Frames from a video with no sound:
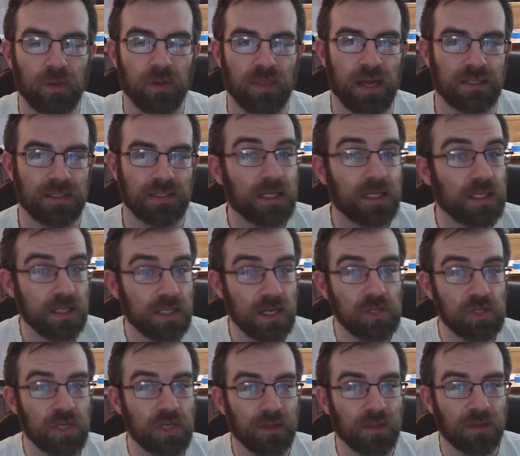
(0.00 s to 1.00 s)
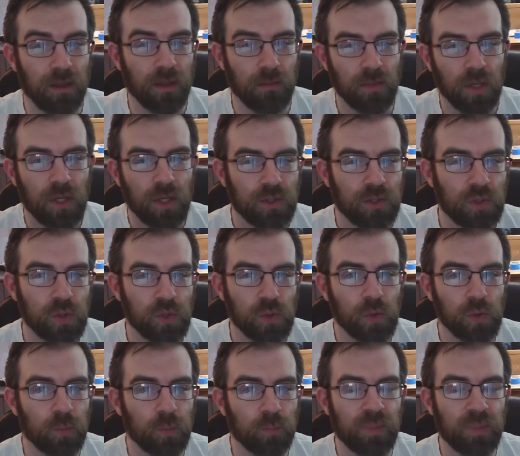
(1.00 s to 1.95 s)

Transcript: that, conditioning them to